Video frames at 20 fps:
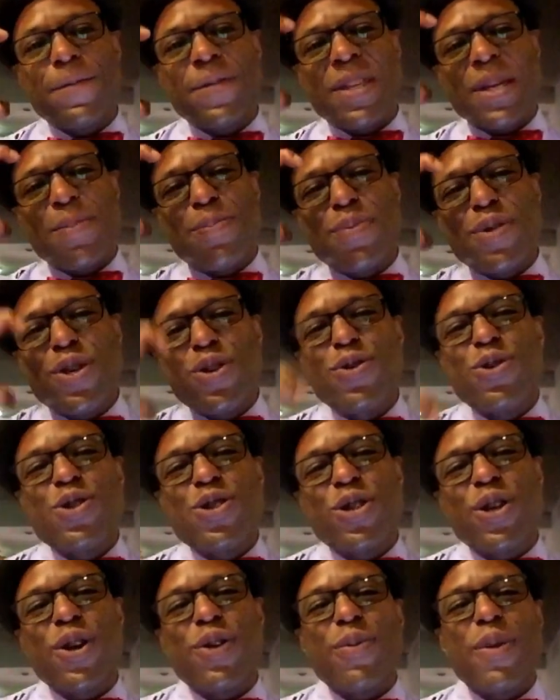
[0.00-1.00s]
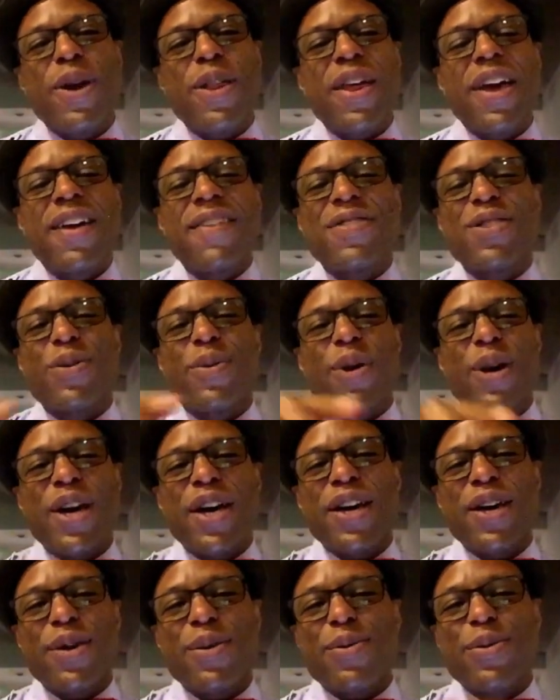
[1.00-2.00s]
the minutia of my life the
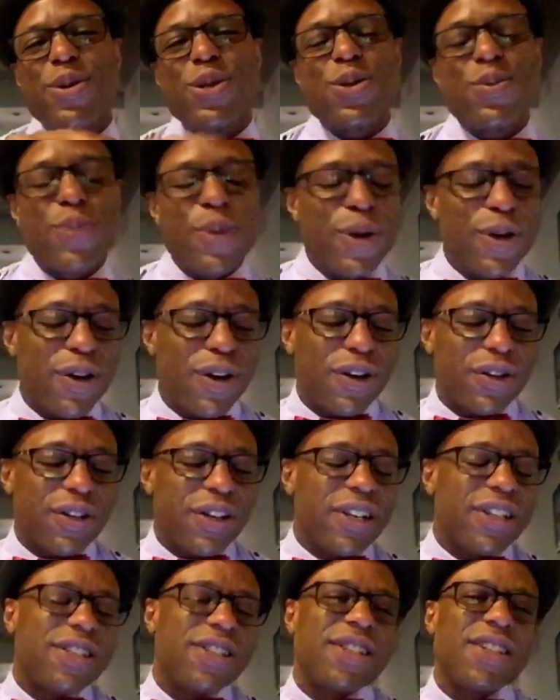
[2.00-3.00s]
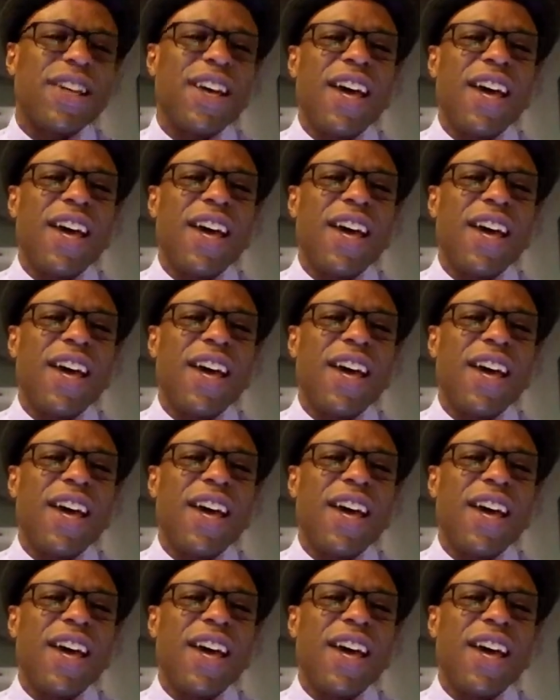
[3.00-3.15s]
way Risperdal does.